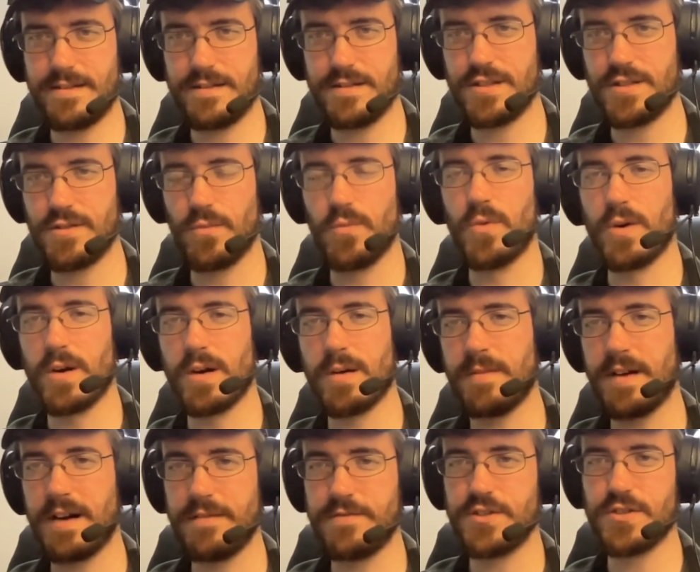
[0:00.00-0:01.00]

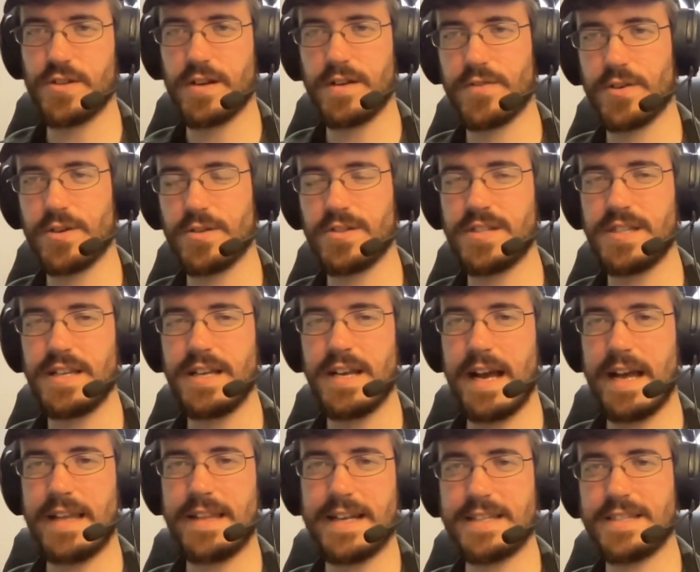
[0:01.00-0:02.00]
swarm of servers,
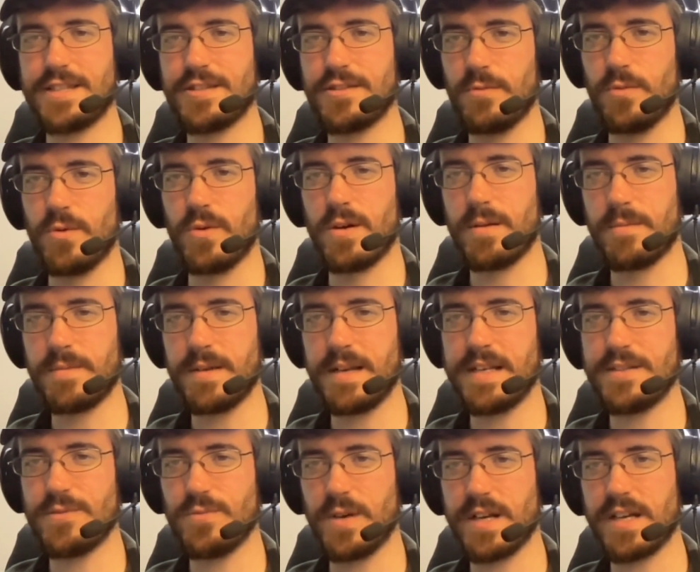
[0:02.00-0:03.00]
and that swarm
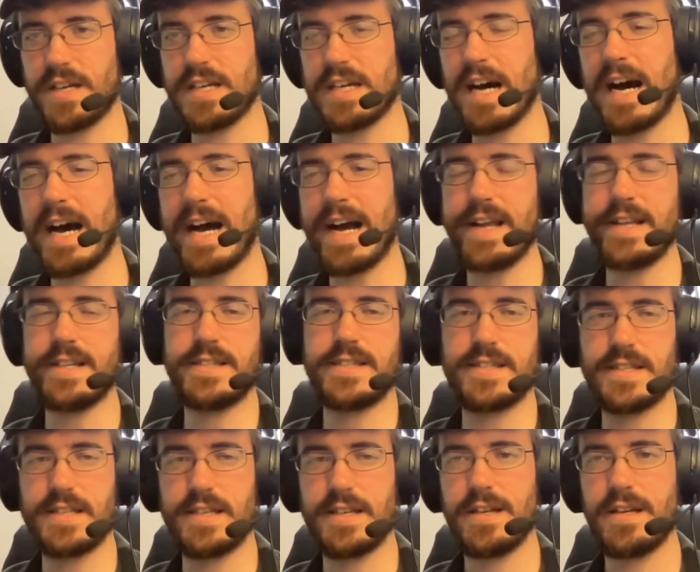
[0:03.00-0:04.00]
is what
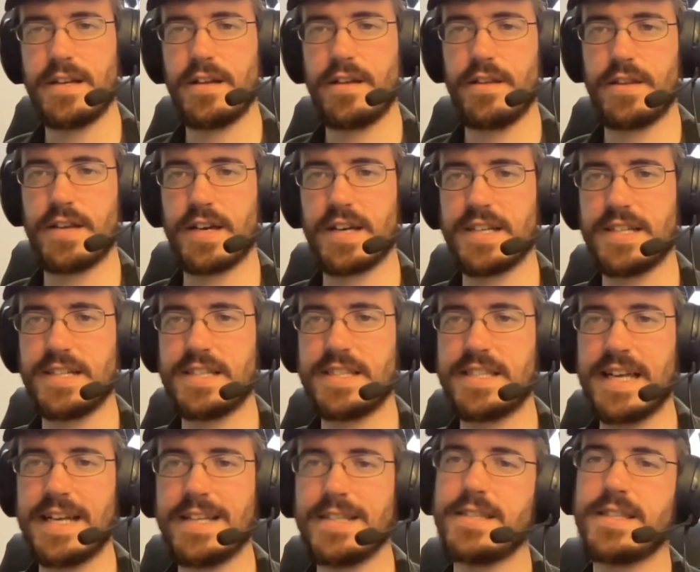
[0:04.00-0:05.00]
guides the
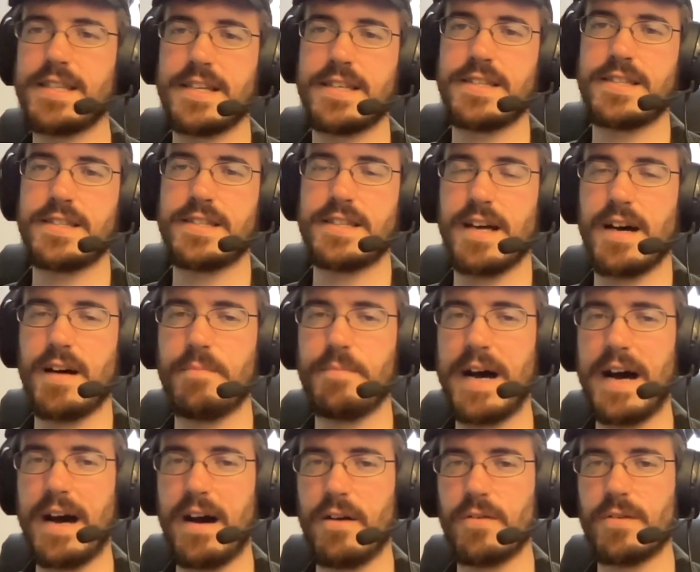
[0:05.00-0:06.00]
consensus
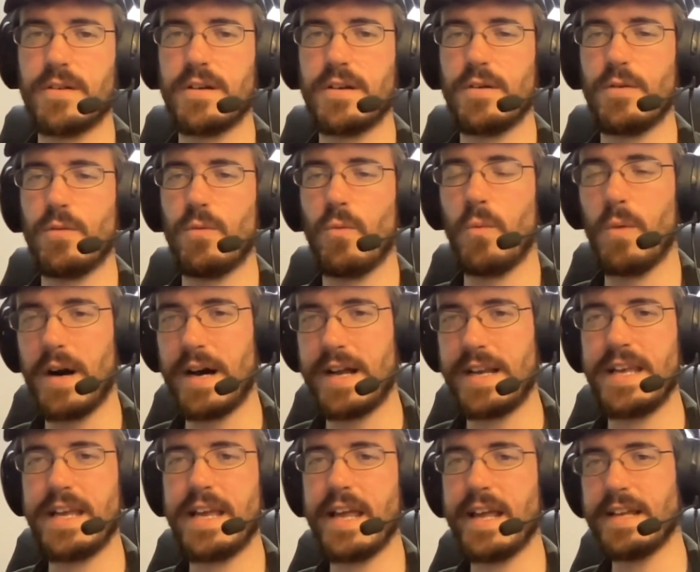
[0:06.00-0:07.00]
about
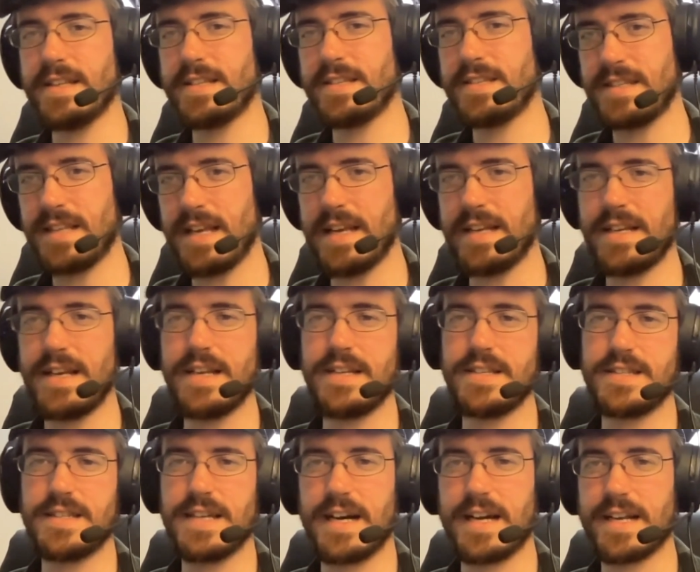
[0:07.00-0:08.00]
what is and
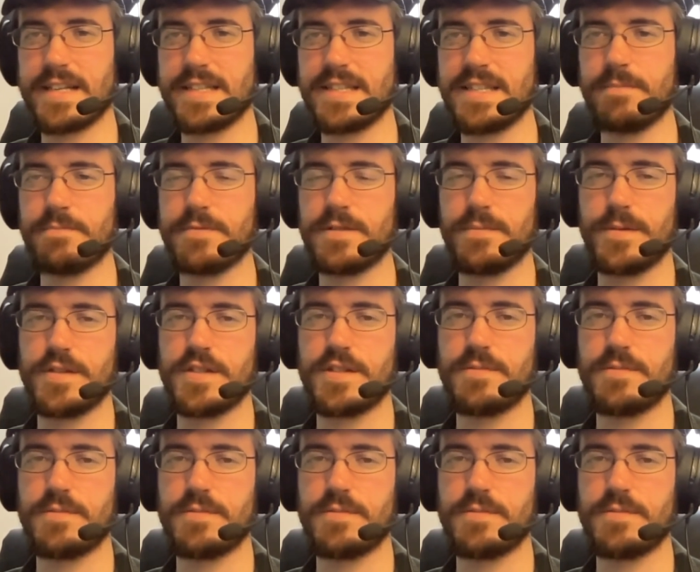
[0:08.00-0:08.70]
is not acceptable